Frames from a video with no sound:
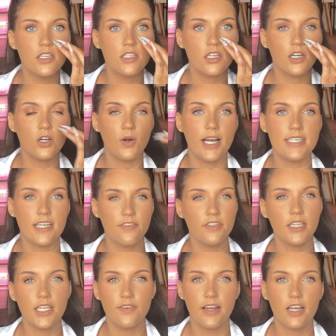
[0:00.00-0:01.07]
So I
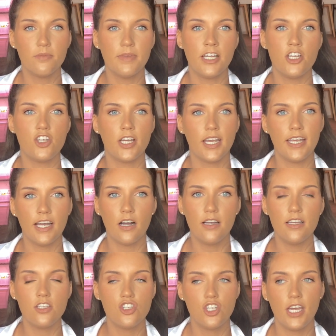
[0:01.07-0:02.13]
definitely recommend checking out
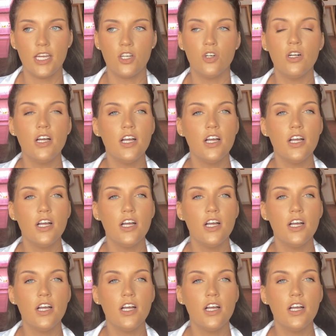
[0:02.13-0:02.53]
his channel.